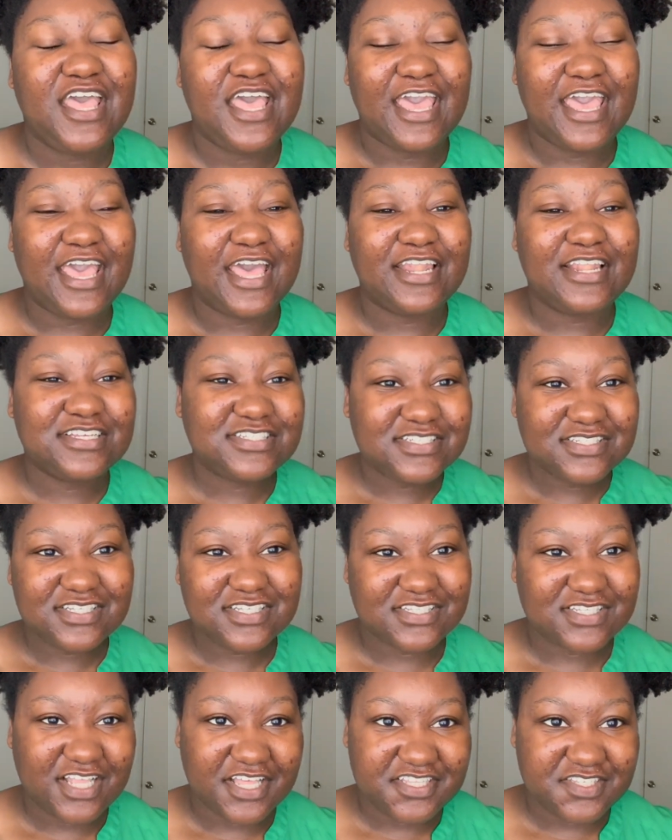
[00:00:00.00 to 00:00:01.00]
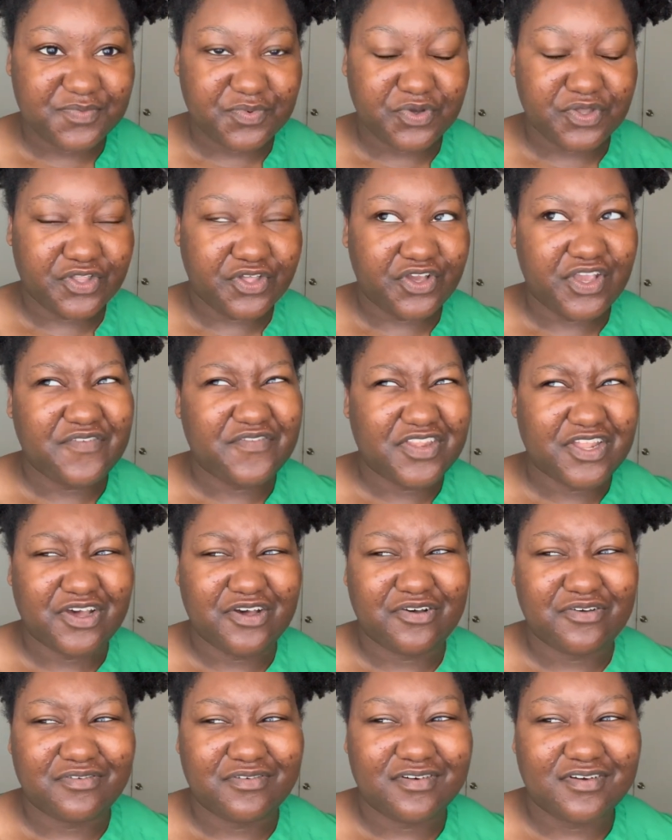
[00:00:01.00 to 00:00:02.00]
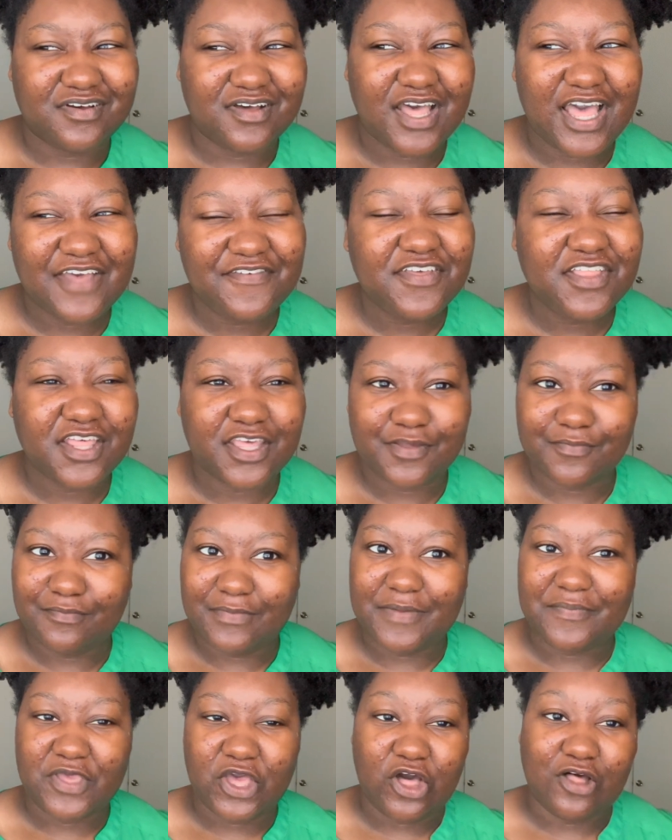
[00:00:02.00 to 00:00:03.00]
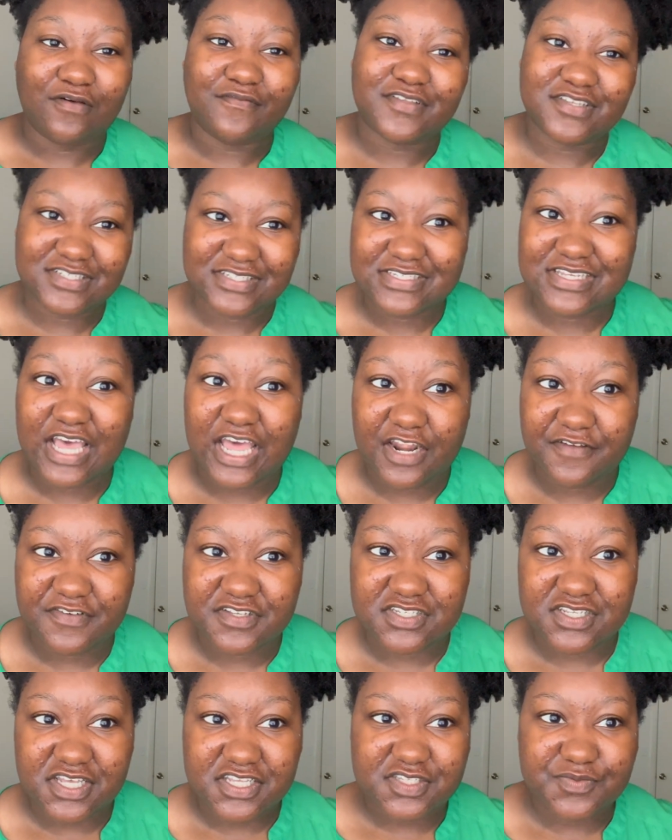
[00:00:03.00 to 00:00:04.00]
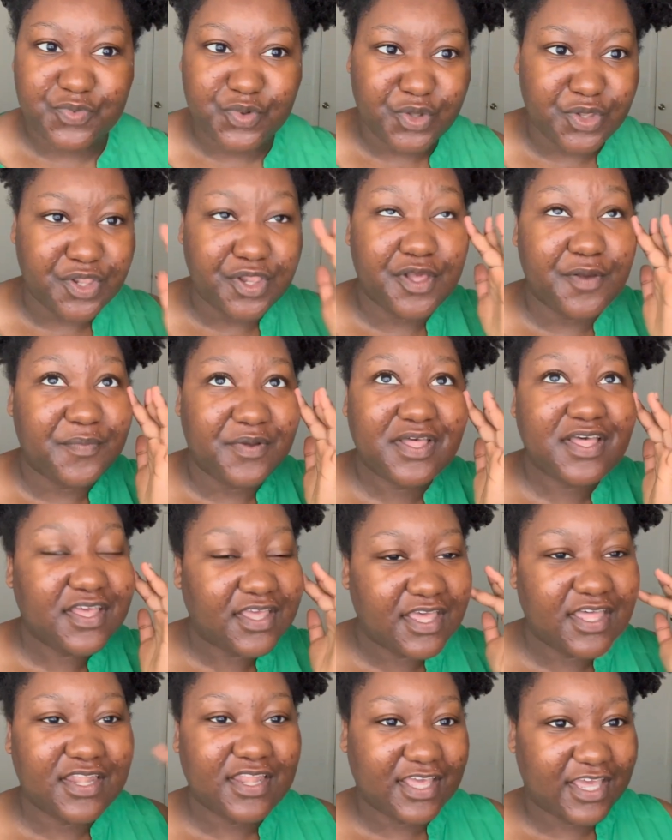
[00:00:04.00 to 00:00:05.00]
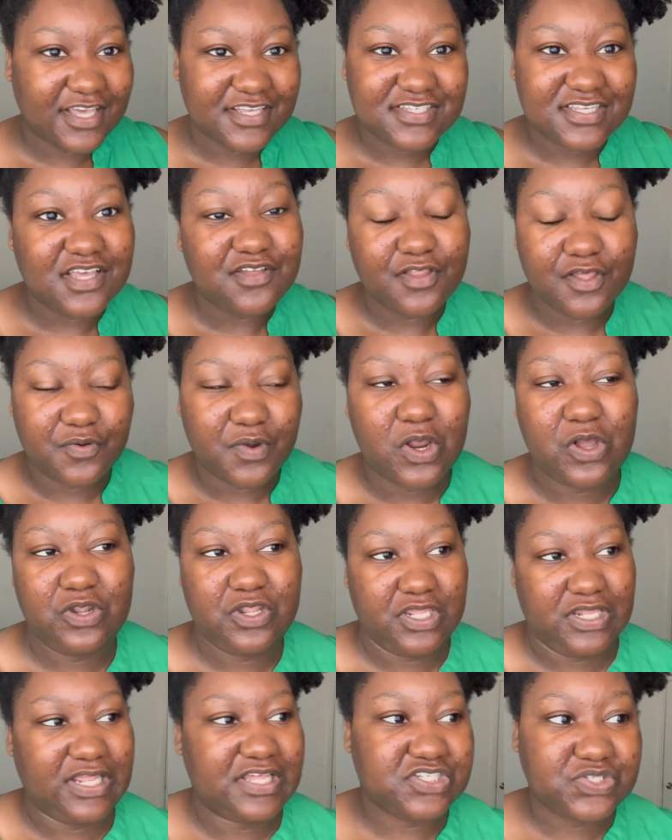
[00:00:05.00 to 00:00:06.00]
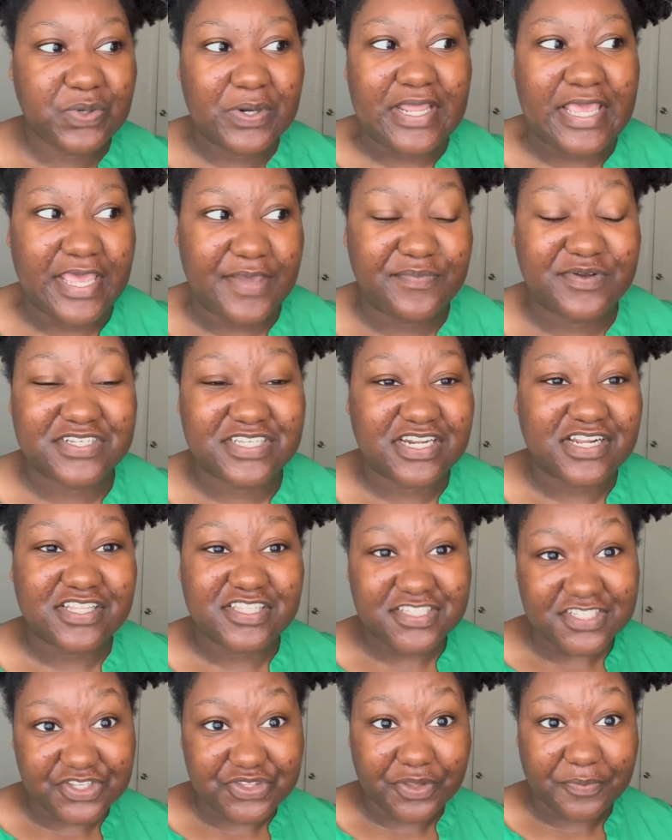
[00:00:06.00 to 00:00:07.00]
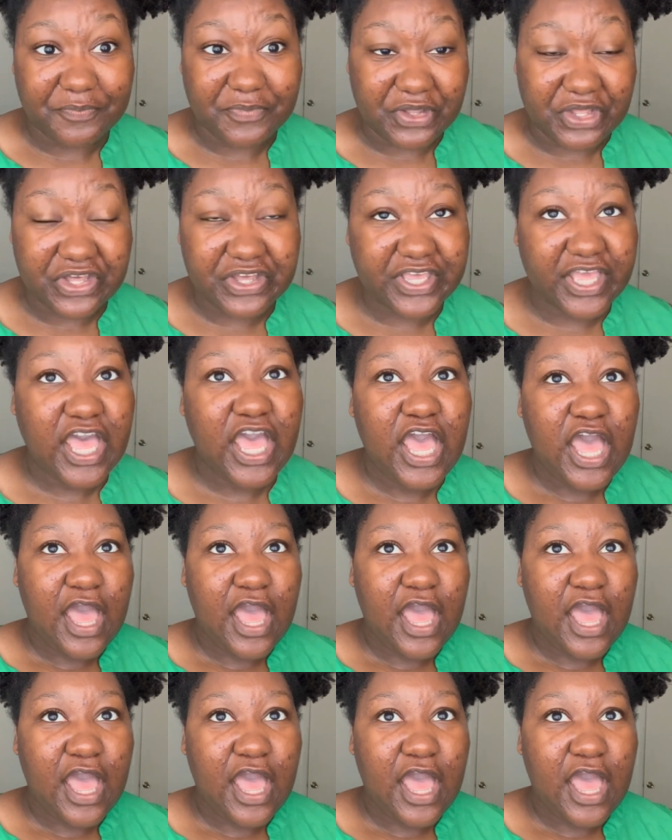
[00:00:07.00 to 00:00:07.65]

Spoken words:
And this is a slight spoiler, even though I feel like maybe all of this is kind of a slight spoiler, but again, like I said, like we're only like 28% into the book.